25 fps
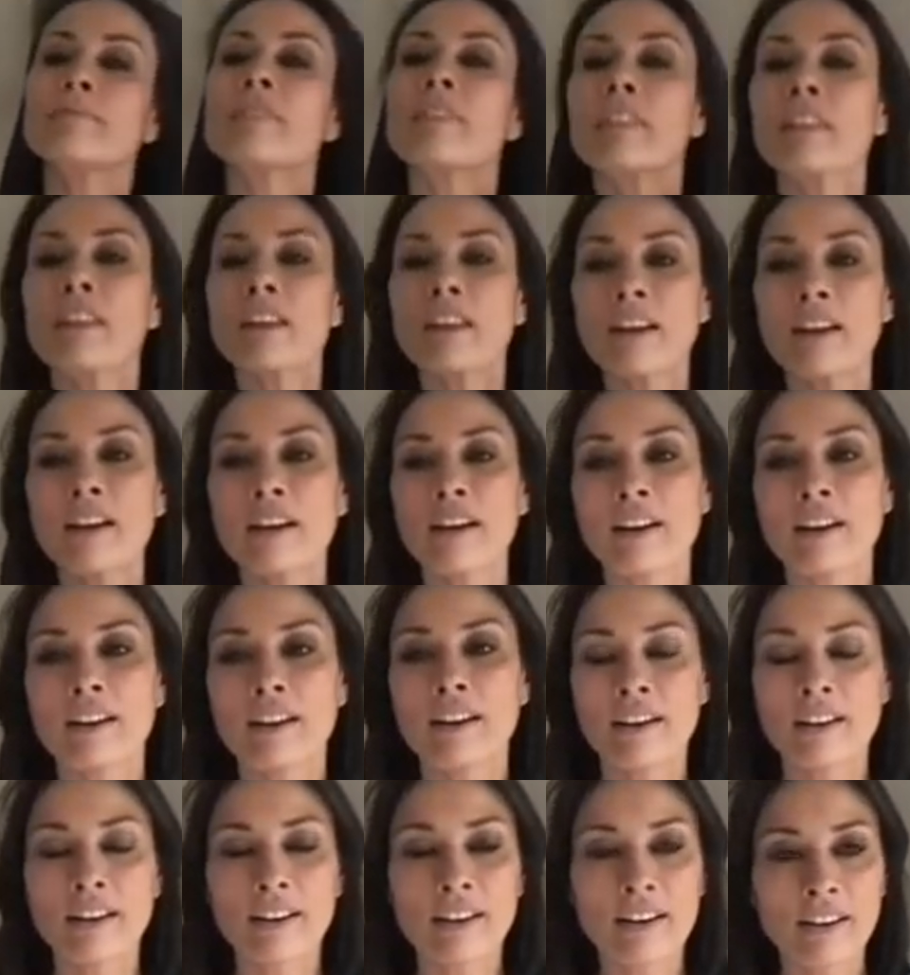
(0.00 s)

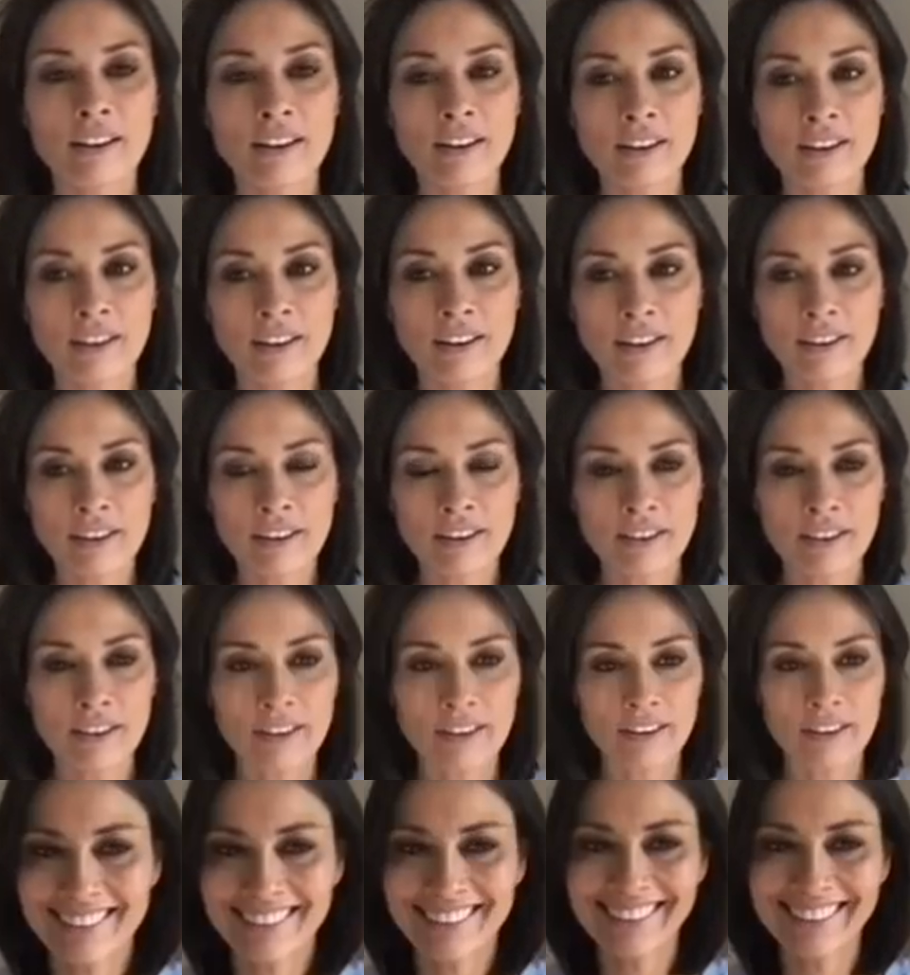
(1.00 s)

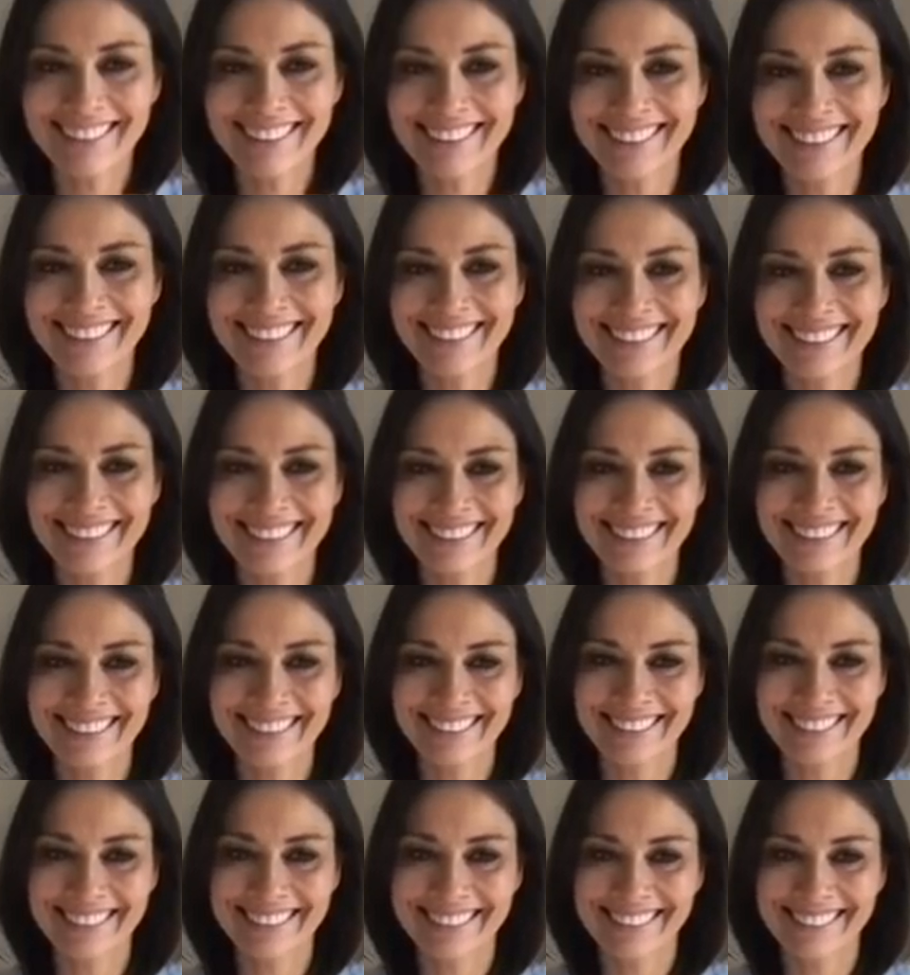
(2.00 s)

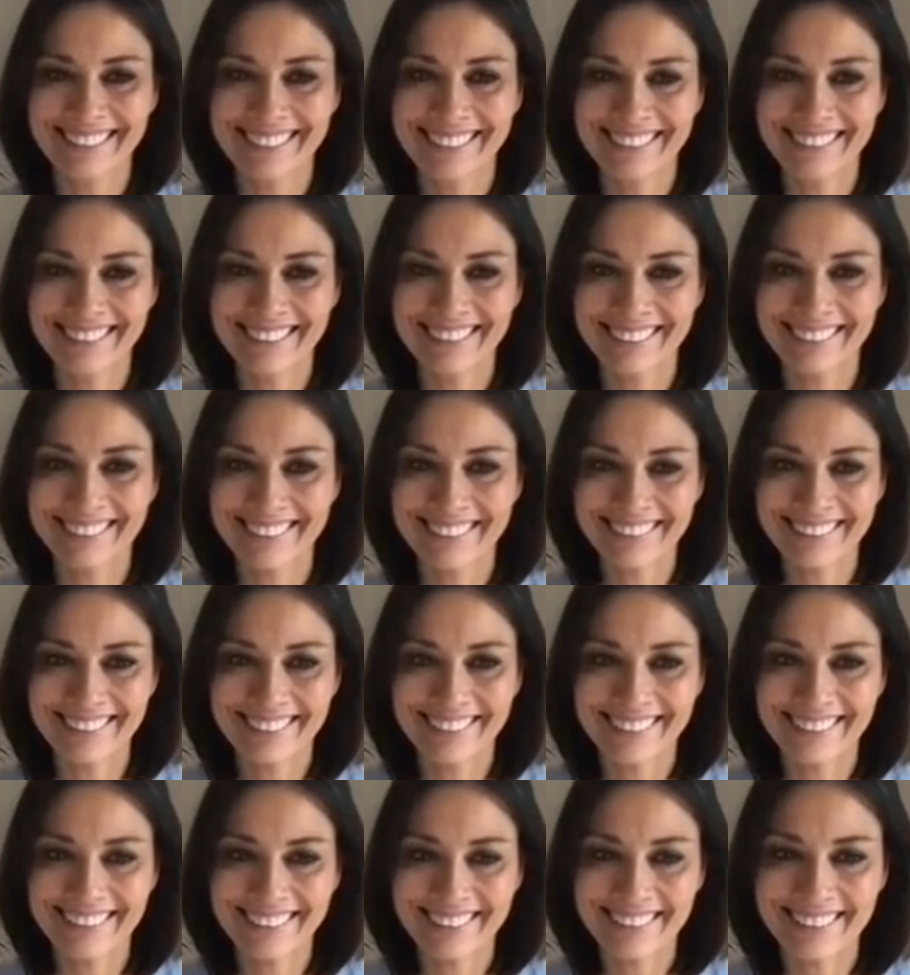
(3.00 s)

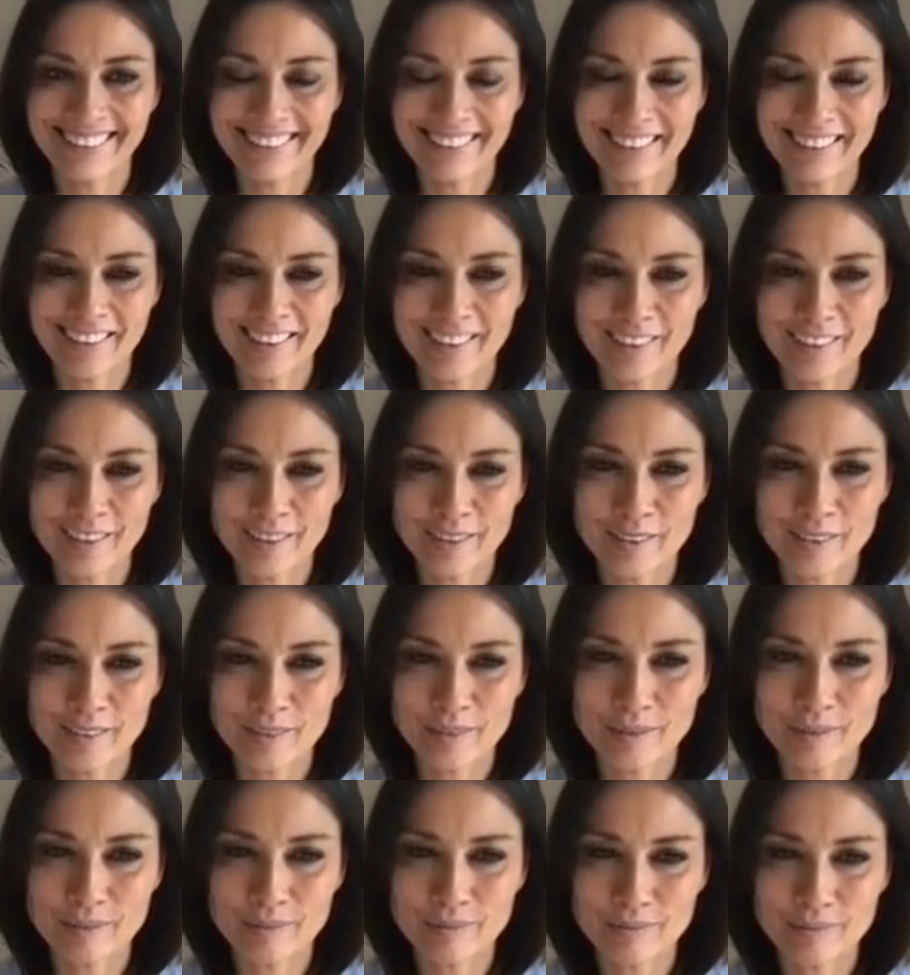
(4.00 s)

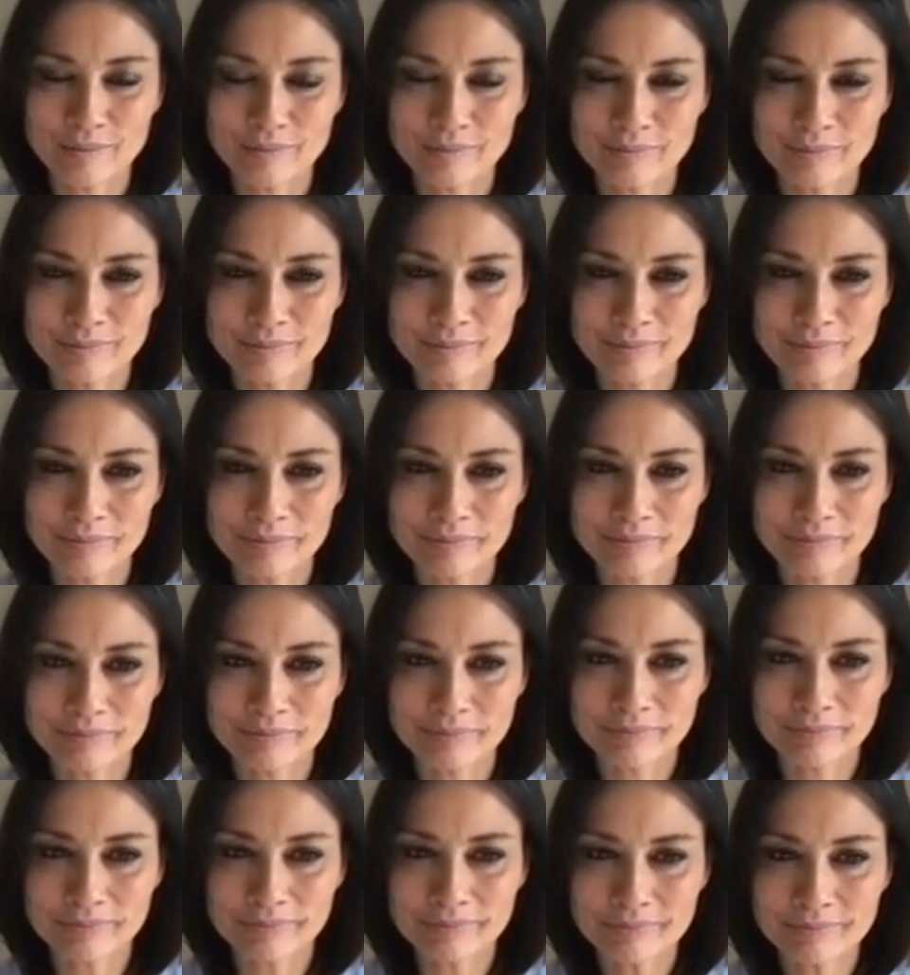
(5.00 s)

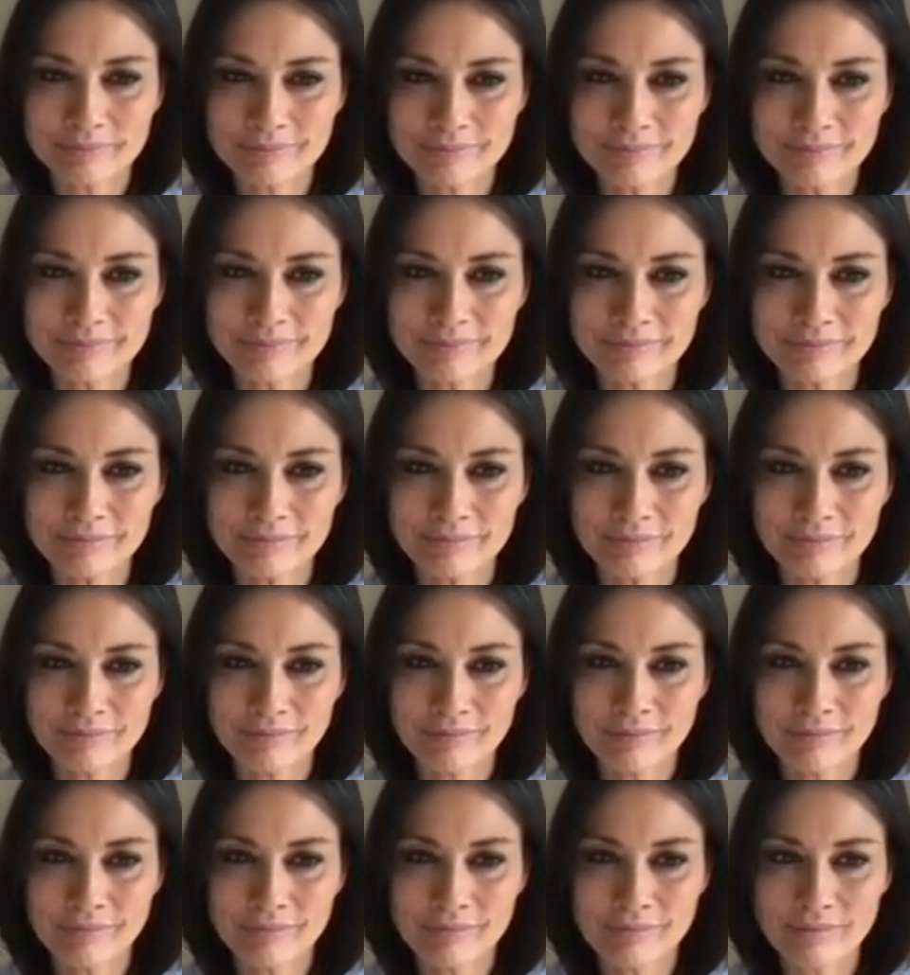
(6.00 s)

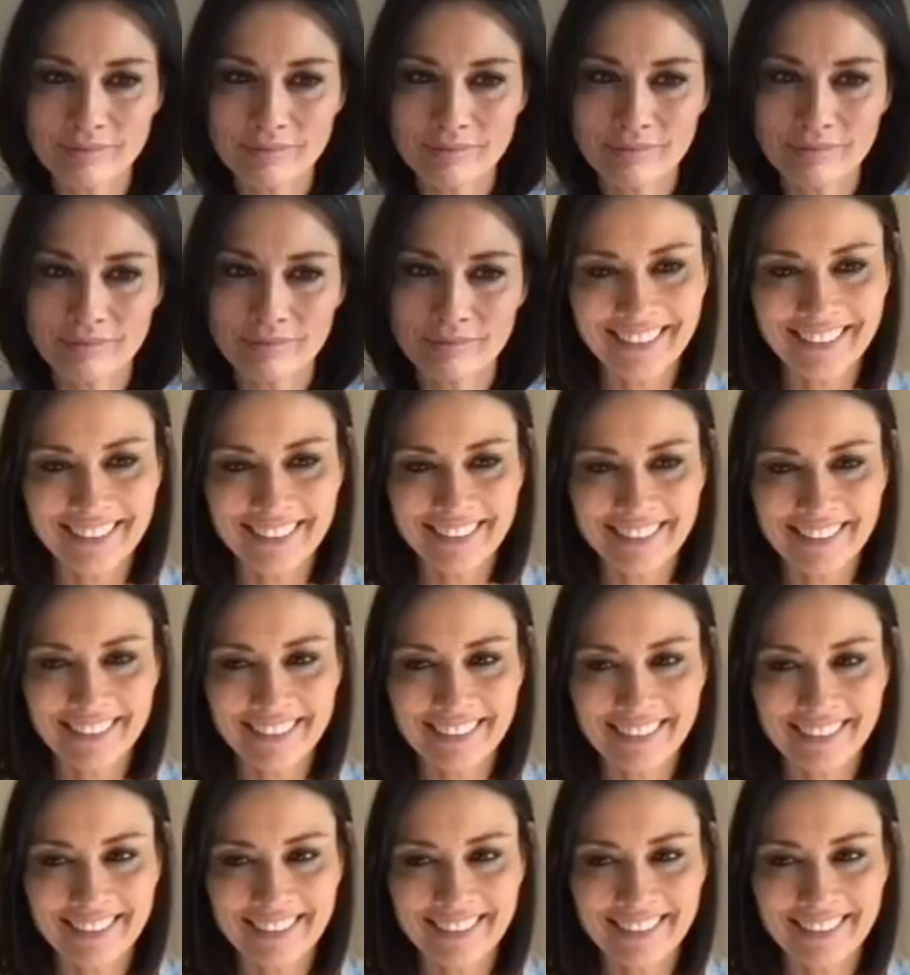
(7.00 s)
This person isn't speaking.